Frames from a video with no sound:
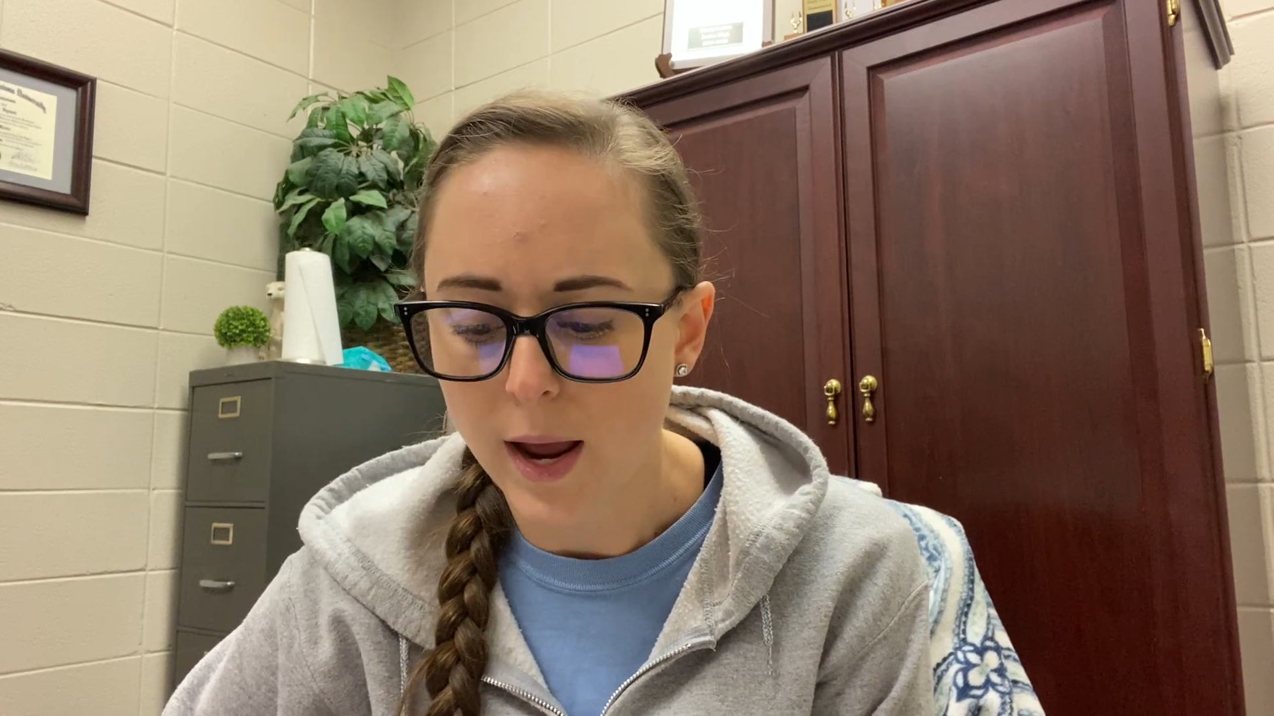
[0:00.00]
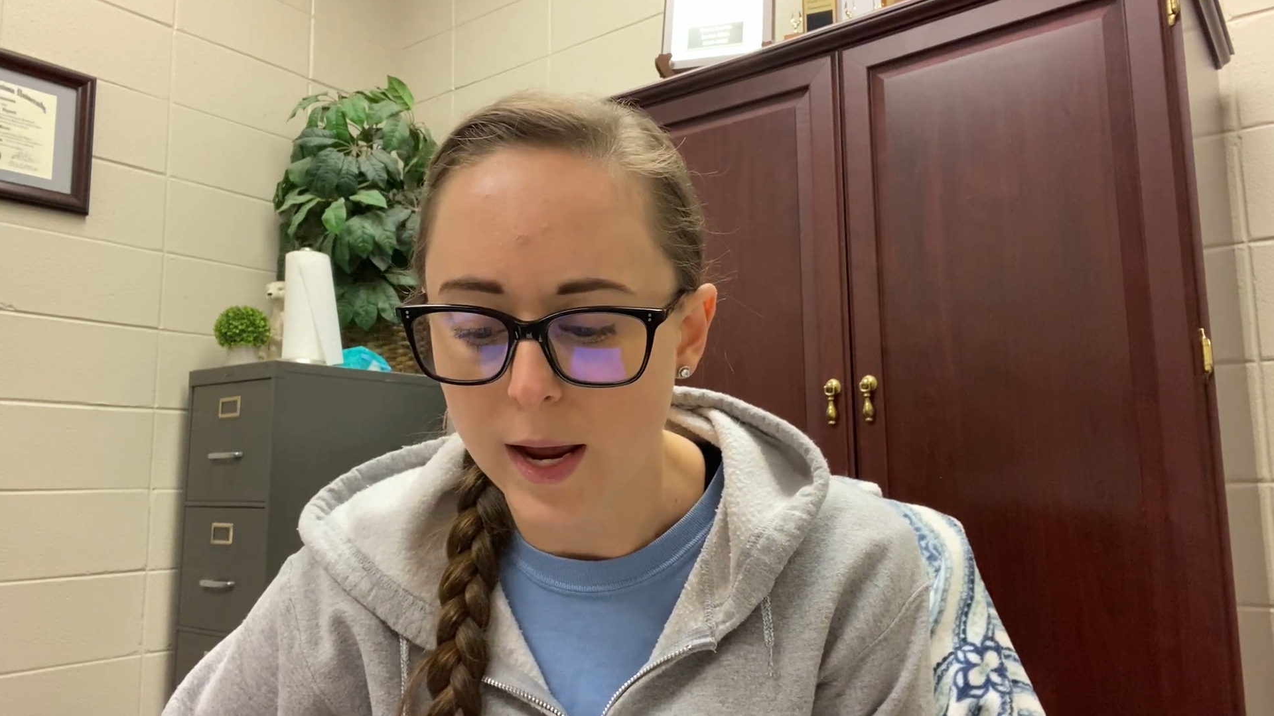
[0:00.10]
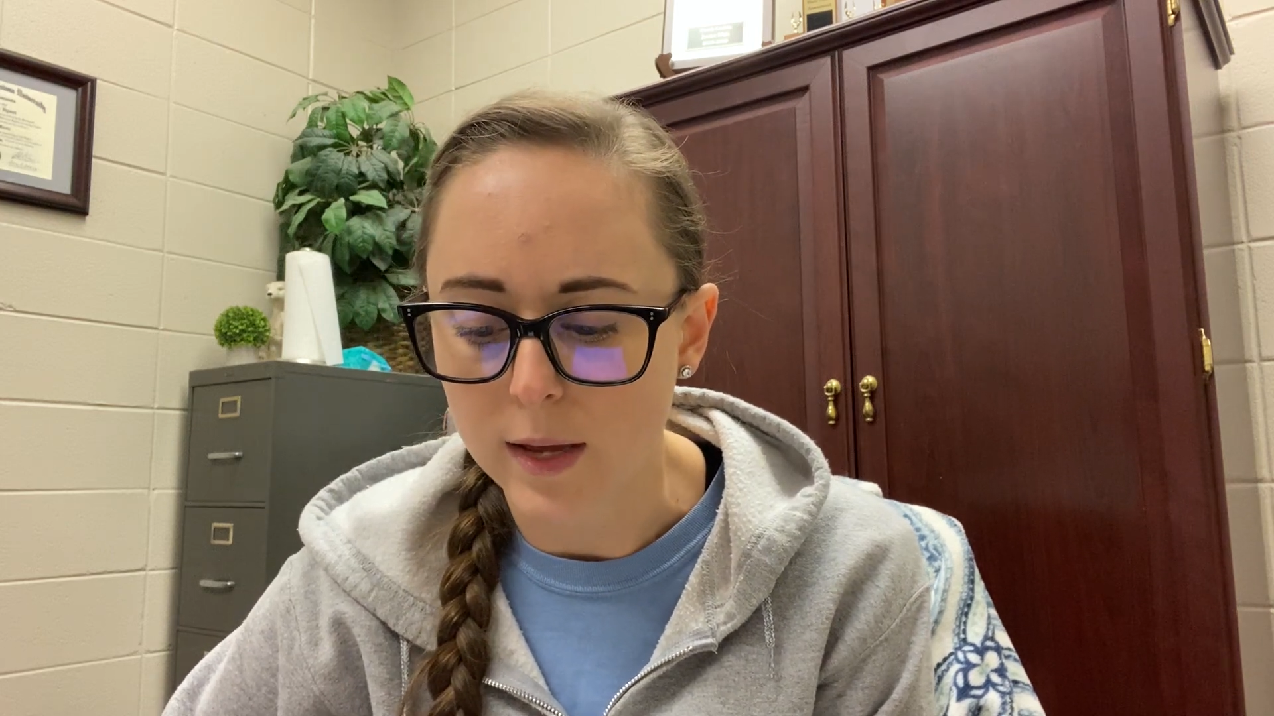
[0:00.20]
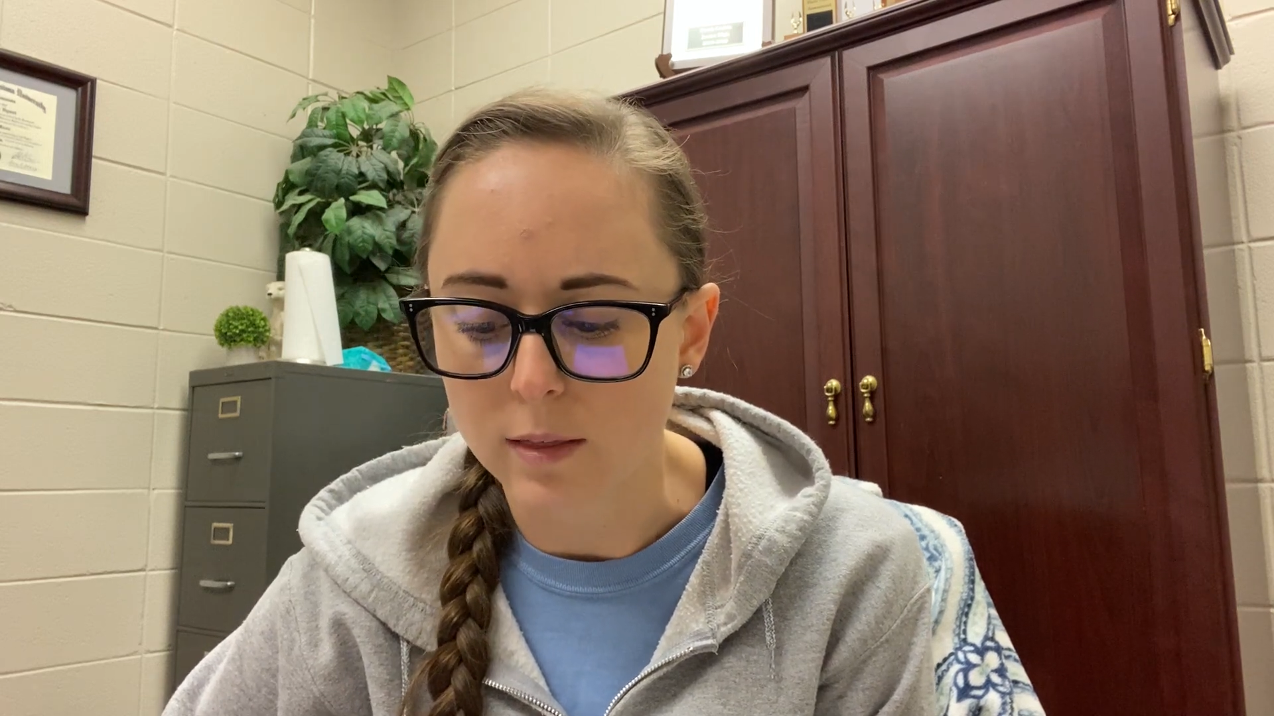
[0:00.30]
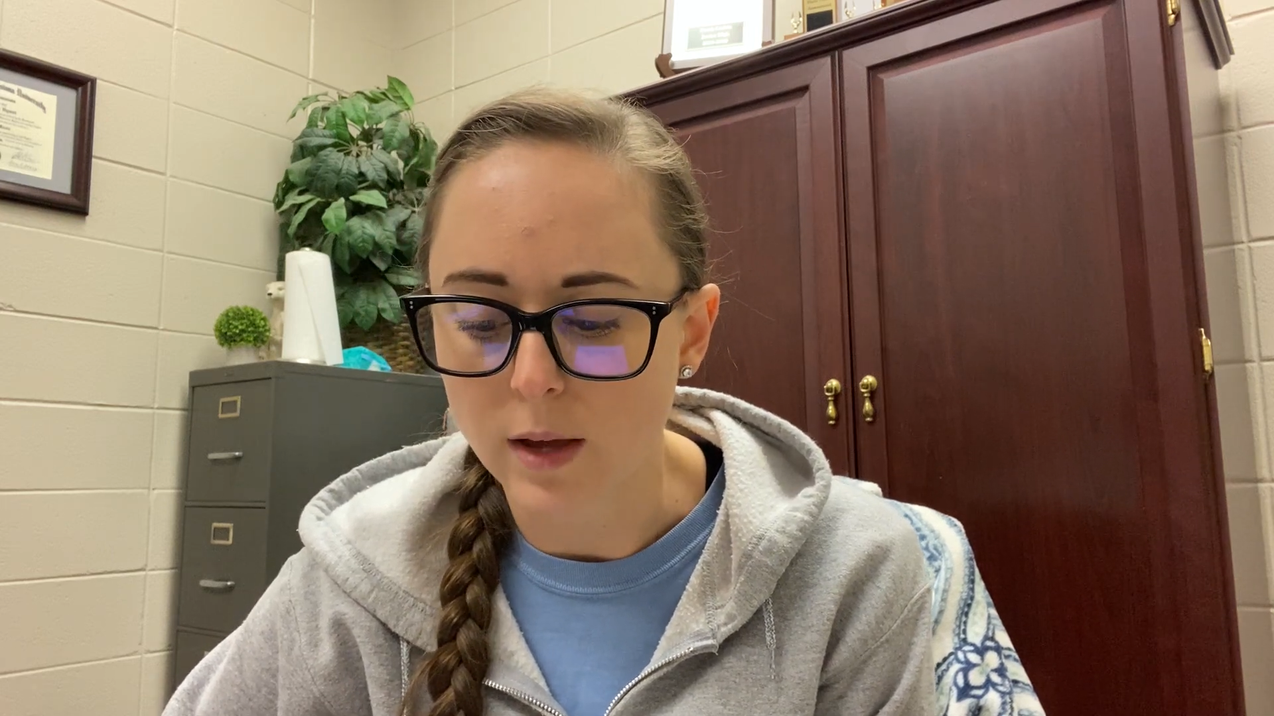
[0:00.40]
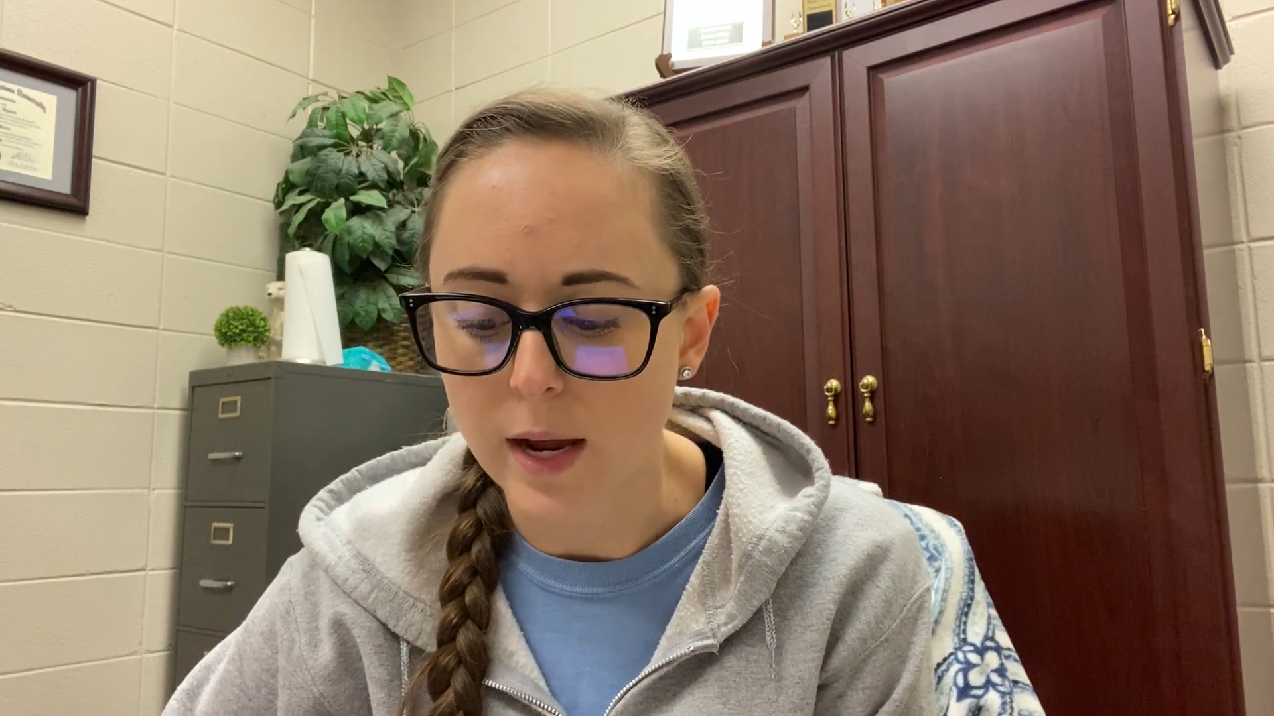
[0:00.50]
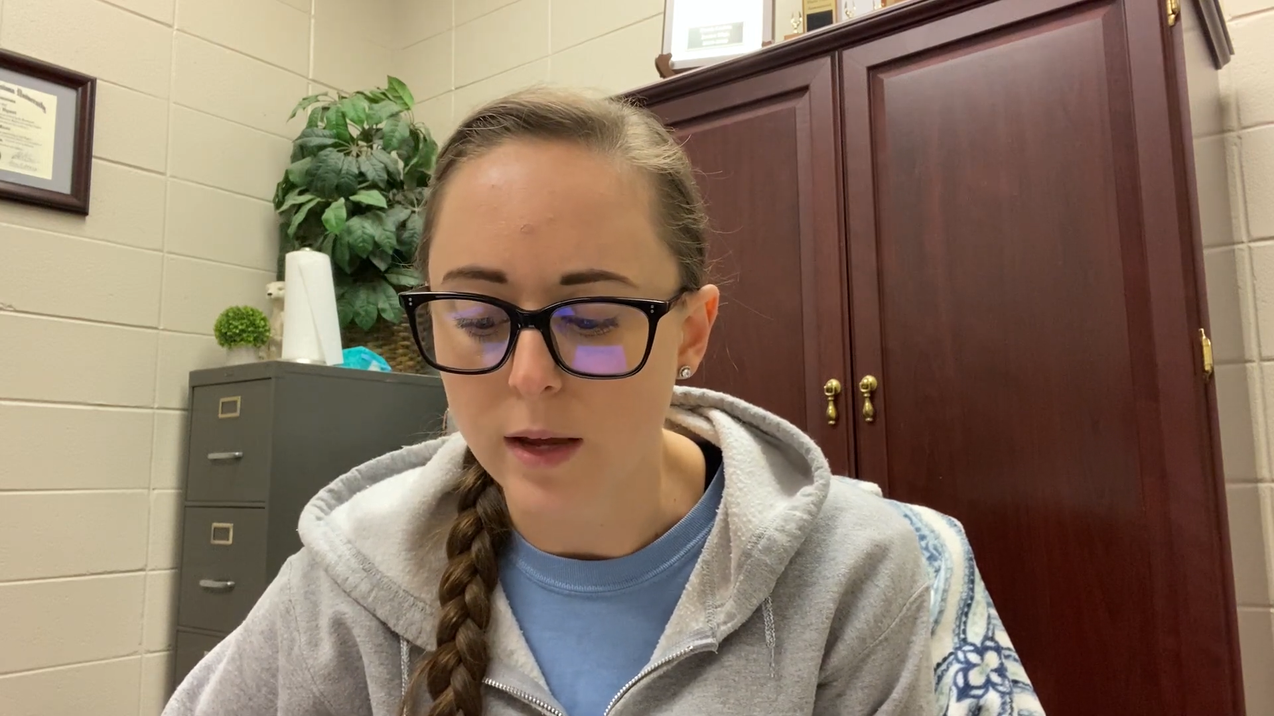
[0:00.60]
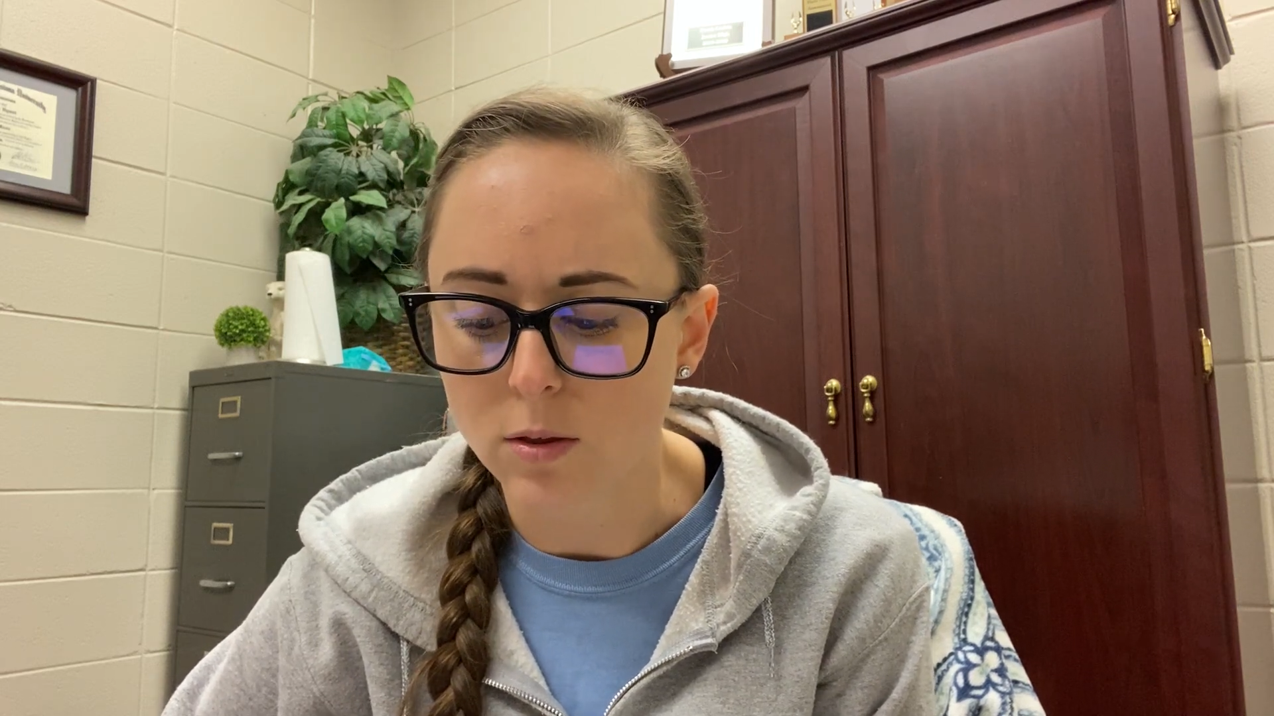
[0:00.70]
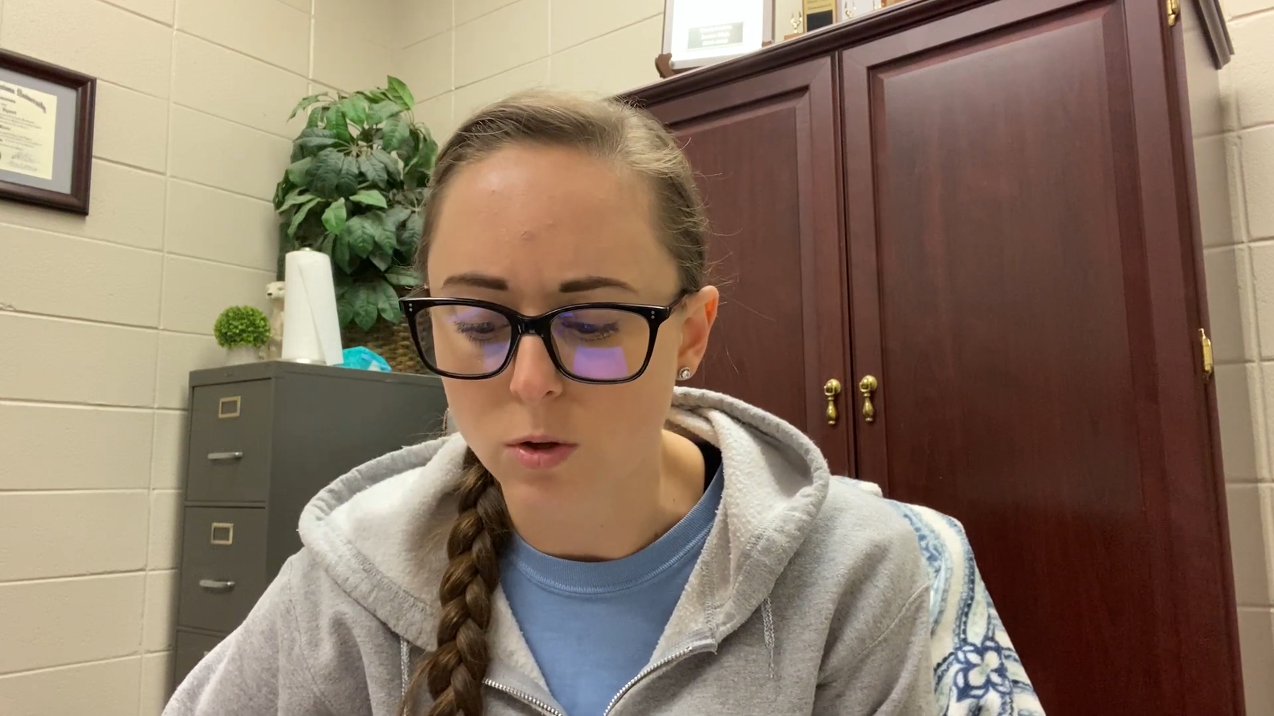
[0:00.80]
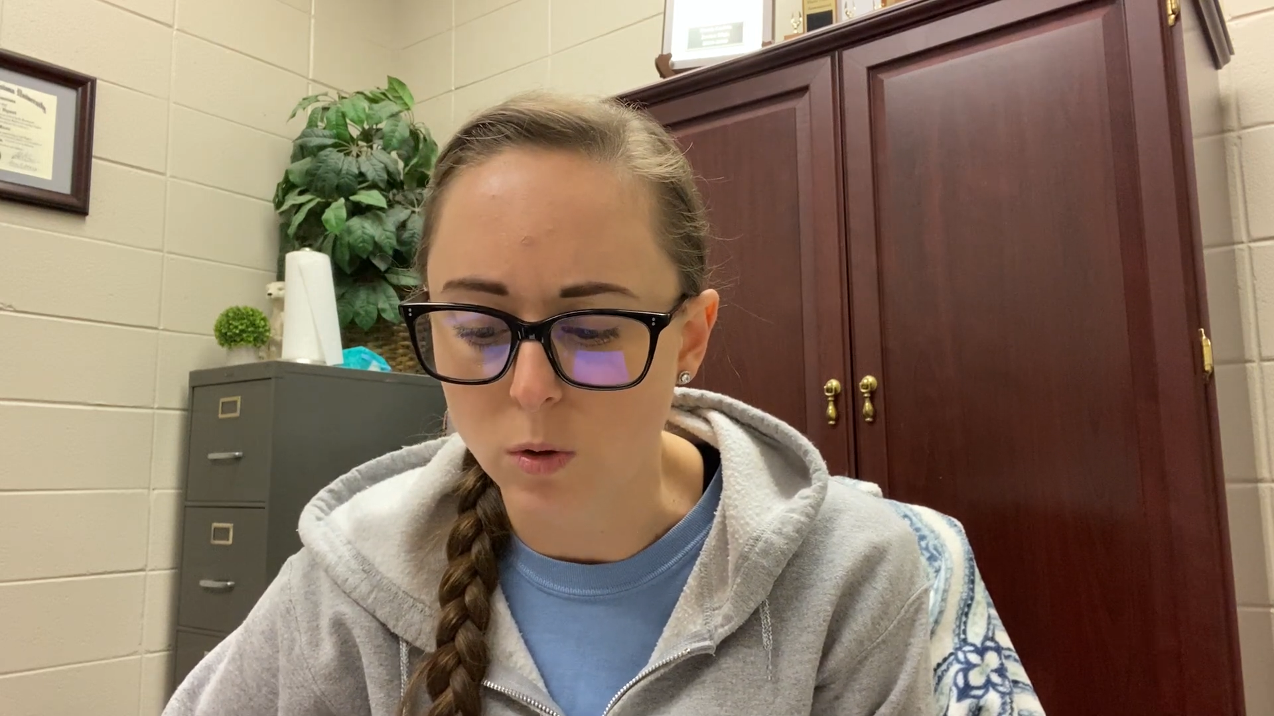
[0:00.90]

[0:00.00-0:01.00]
eighth, eighth,